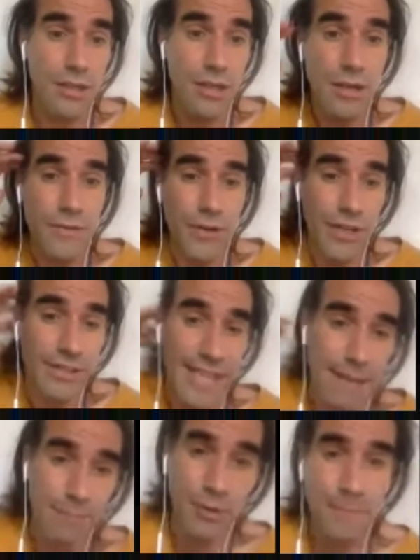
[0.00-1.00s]
For
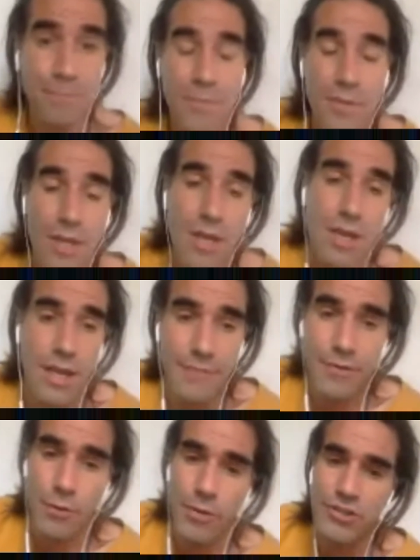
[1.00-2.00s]
example,
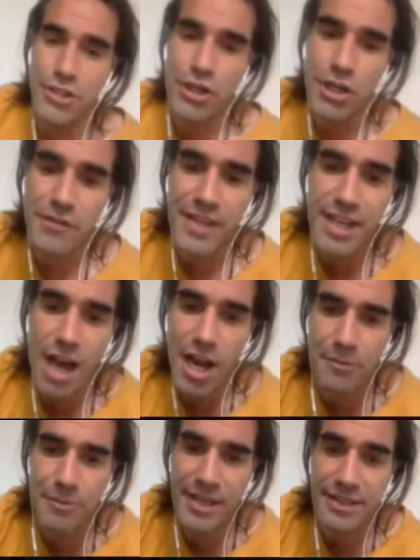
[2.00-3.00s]
if a regenerative
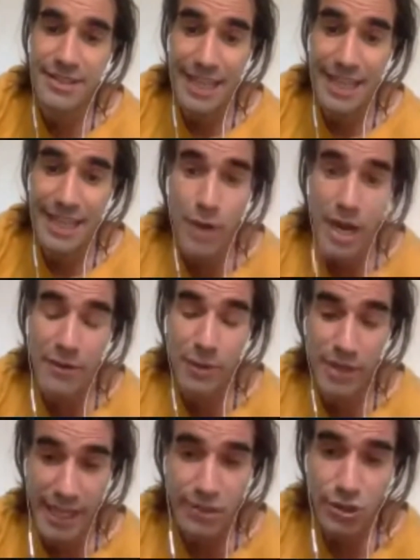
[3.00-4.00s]
economy is in right
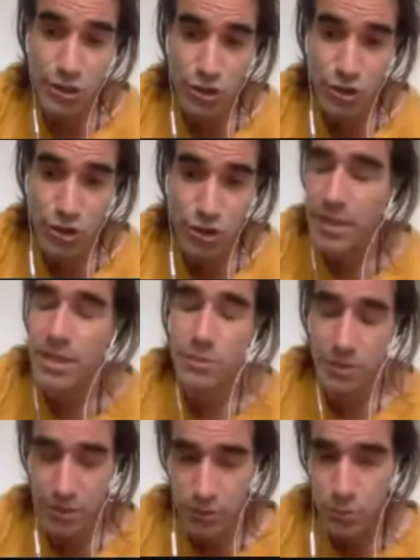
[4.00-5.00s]
relationship,
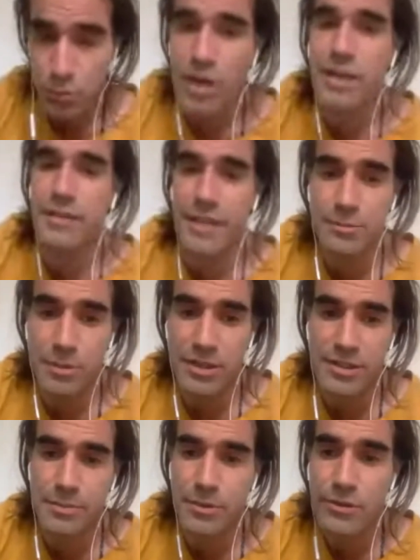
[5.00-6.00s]
which is one of these
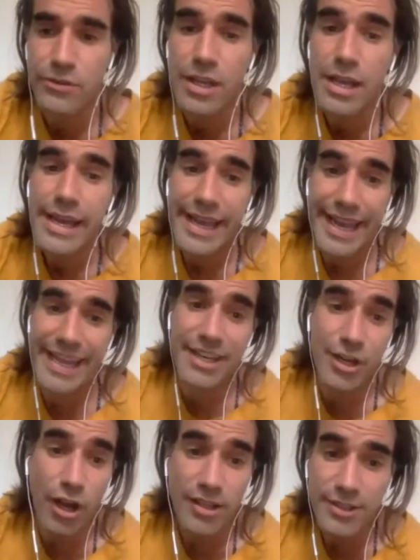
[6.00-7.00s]
principles. And it
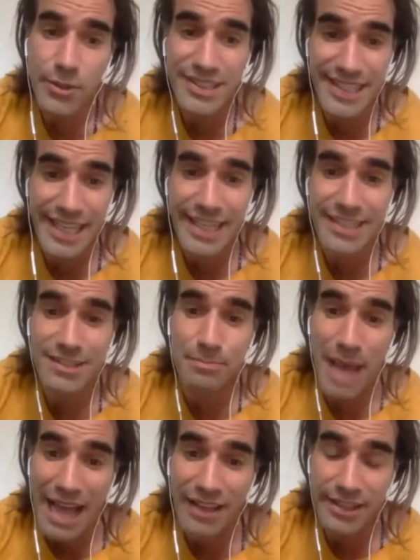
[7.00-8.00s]
also seeks
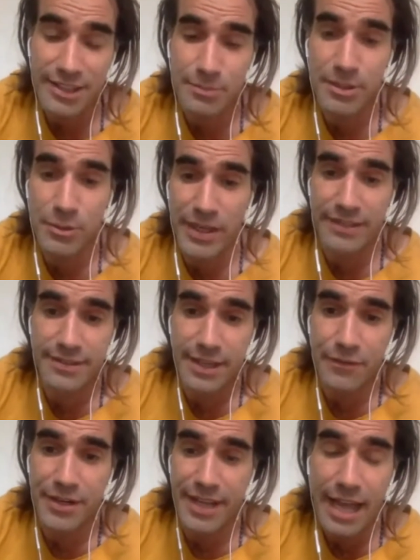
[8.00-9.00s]
balance between its
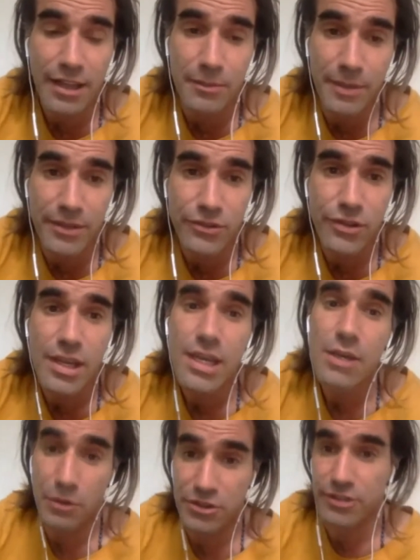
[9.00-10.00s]
different elements,
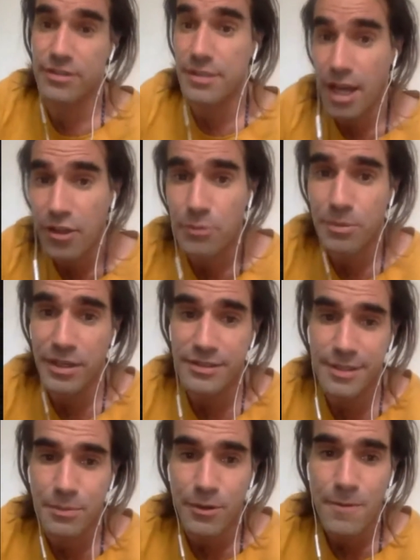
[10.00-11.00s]
which is another
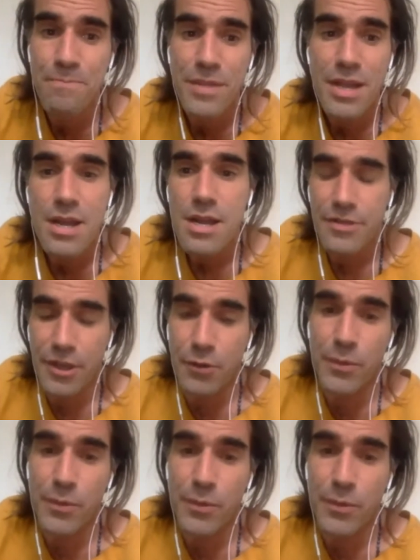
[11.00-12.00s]
principle. Then
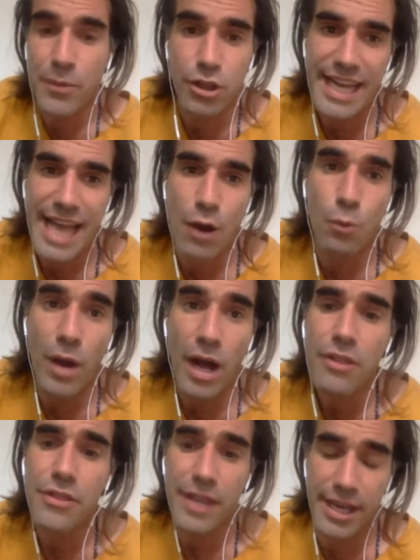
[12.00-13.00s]
we can look at how
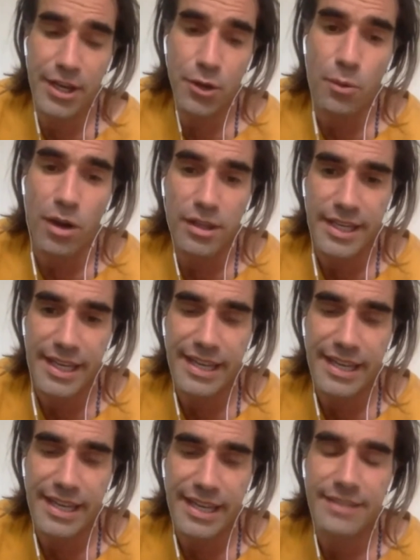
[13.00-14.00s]
wealth
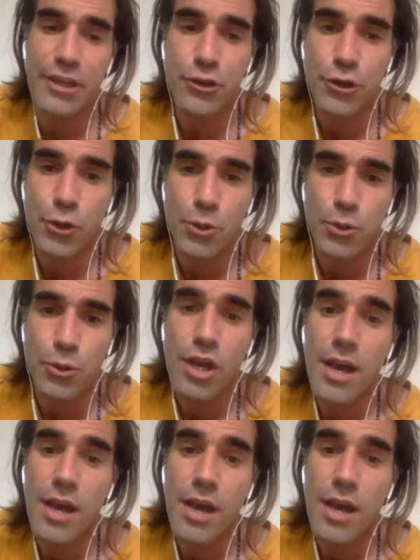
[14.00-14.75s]
inequality is a huge